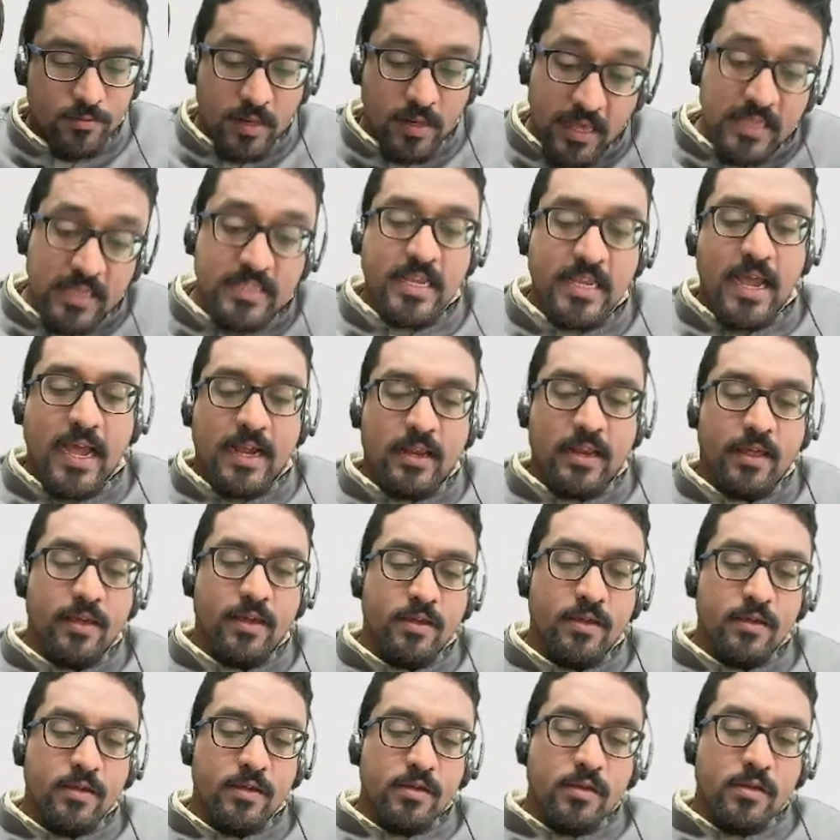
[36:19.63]
Exactly.
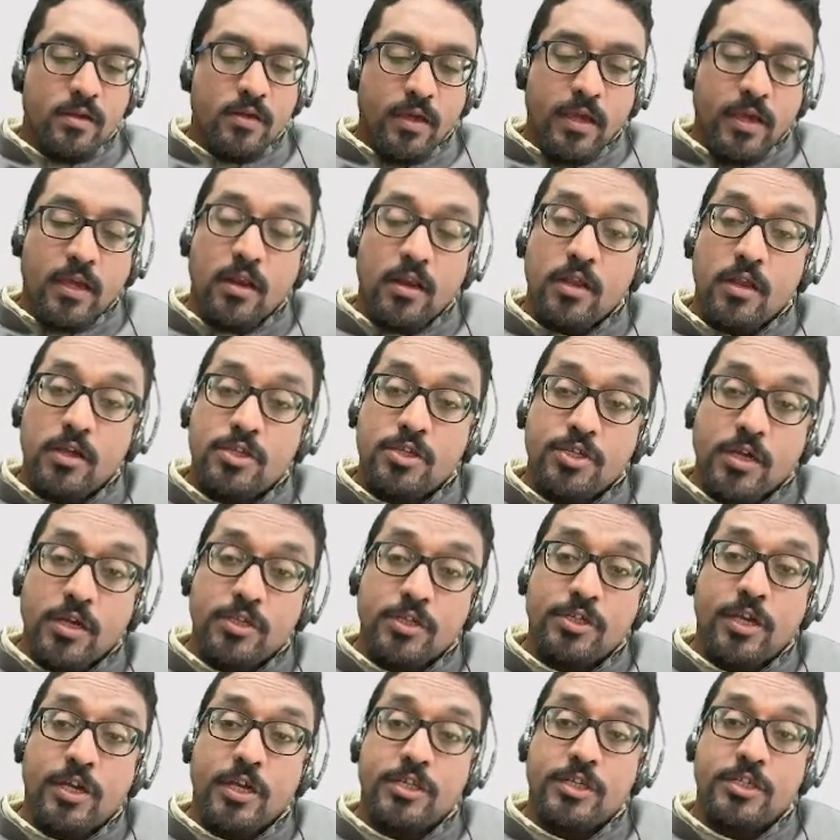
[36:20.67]
English
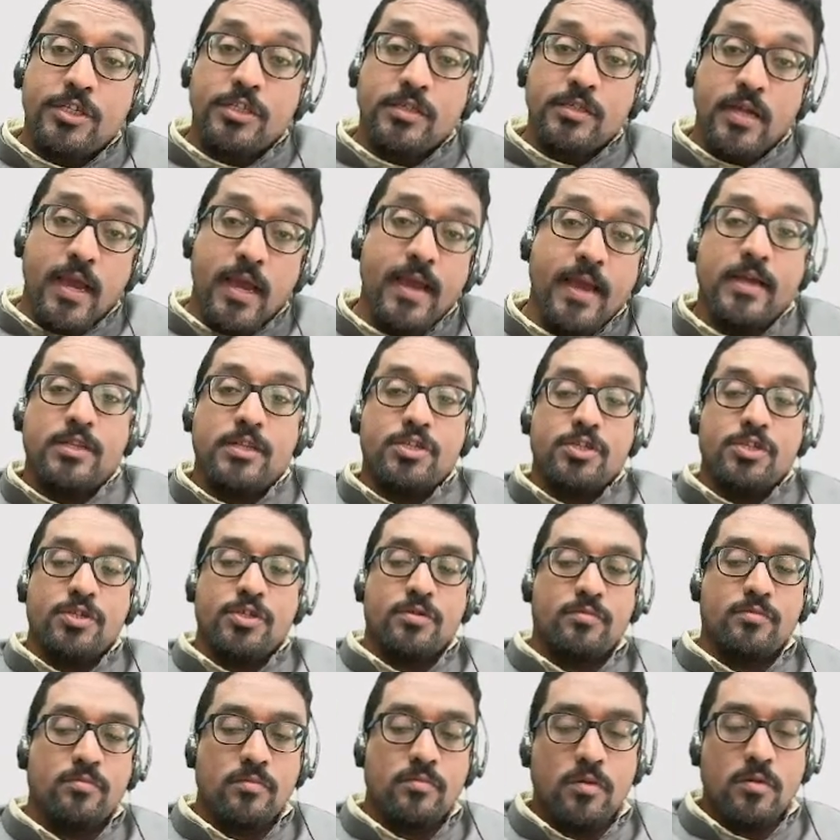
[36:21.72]
Education Act.
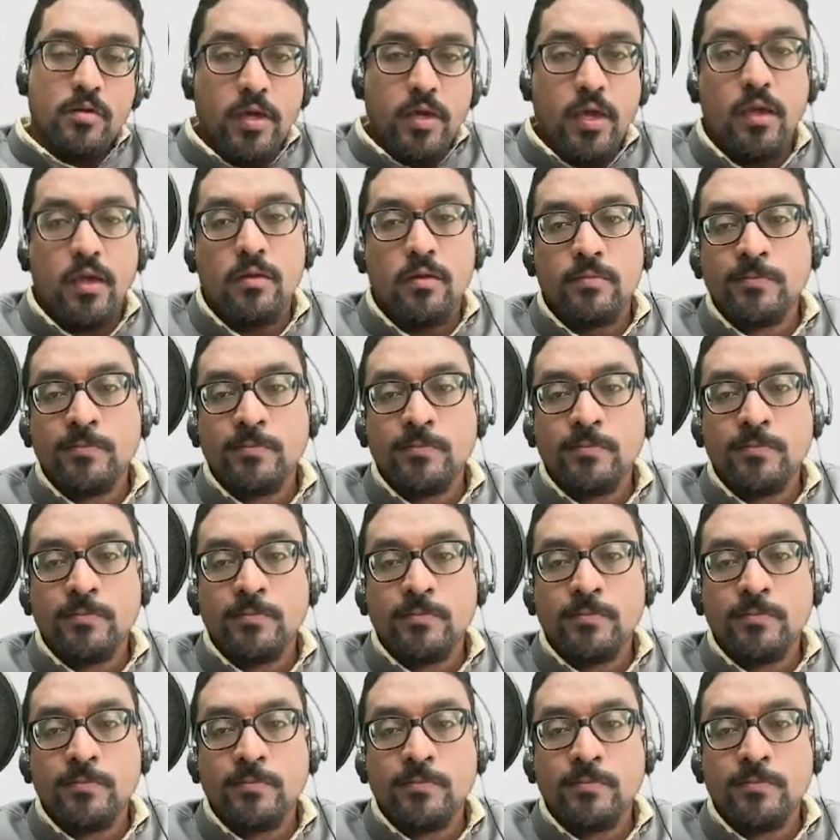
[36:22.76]
Okay.